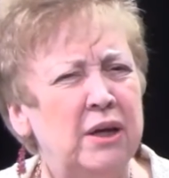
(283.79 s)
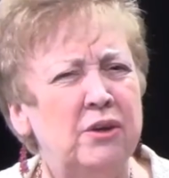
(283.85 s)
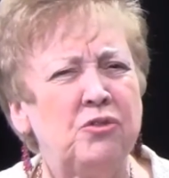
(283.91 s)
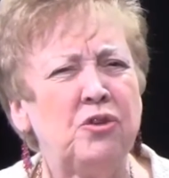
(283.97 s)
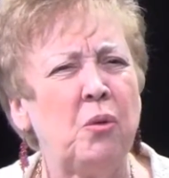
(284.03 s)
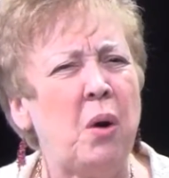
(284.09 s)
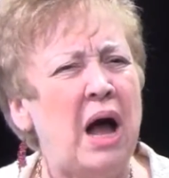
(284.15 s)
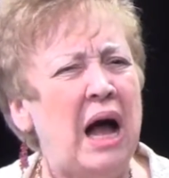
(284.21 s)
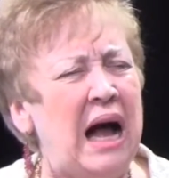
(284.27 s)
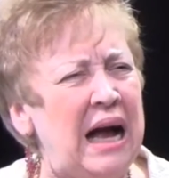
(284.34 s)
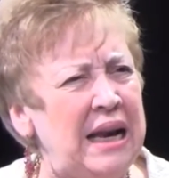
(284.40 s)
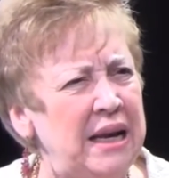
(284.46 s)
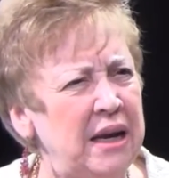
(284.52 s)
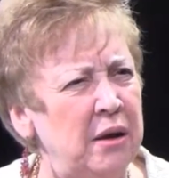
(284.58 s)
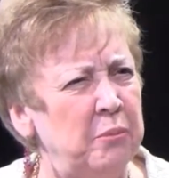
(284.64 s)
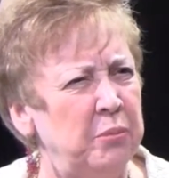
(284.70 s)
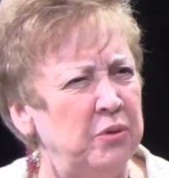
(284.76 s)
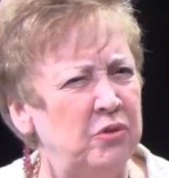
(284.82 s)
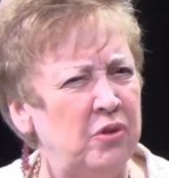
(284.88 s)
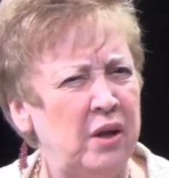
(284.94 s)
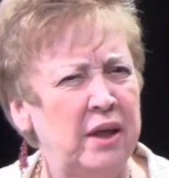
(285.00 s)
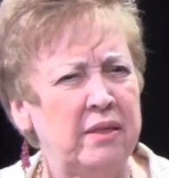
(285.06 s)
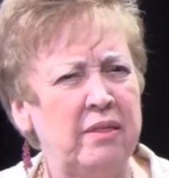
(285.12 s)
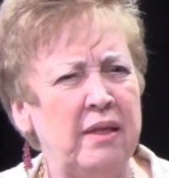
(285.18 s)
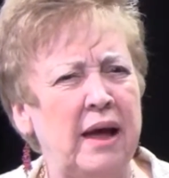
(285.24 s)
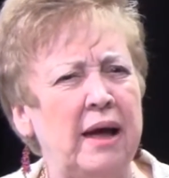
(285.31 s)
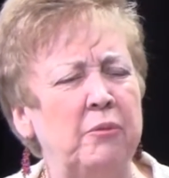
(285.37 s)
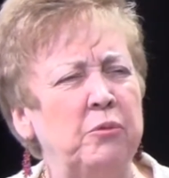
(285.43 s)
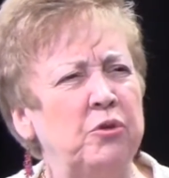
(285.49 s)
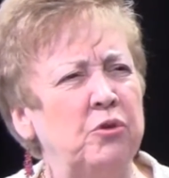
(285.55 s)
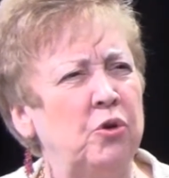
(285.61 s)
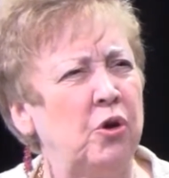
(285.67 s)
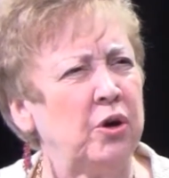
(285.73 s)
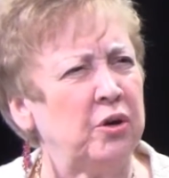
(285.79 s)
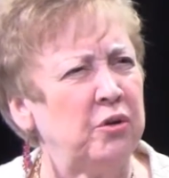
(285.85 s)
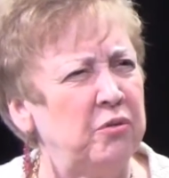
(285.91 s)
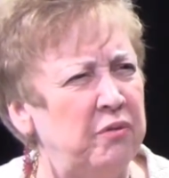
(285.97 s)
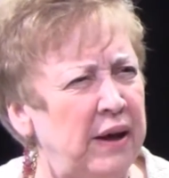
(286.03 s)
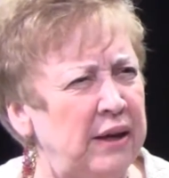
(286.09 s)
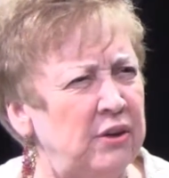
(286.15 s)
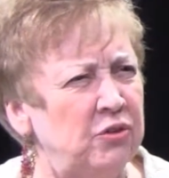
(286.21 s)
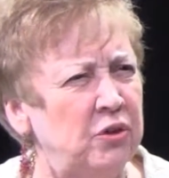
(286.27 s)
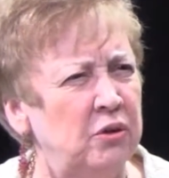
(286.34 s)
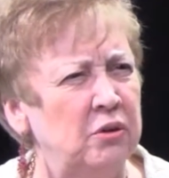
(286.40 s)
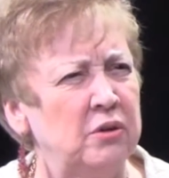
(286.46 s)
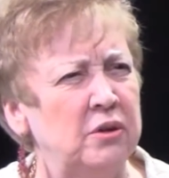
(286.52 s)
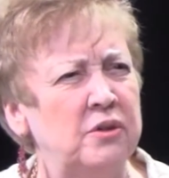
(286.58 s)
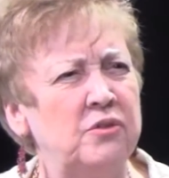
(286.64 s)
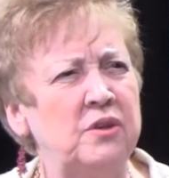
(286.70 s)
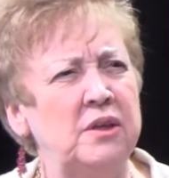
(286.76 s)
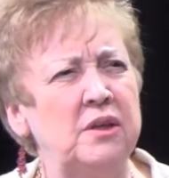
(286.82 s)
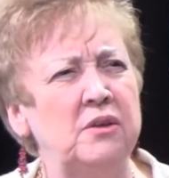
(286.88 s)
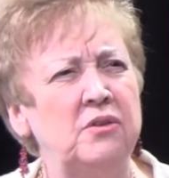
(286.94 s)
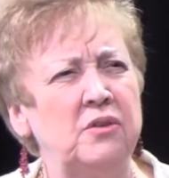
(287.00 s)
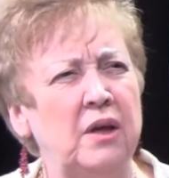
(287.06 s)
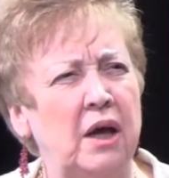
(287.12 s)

So high numbers like that with cardiovascular disease,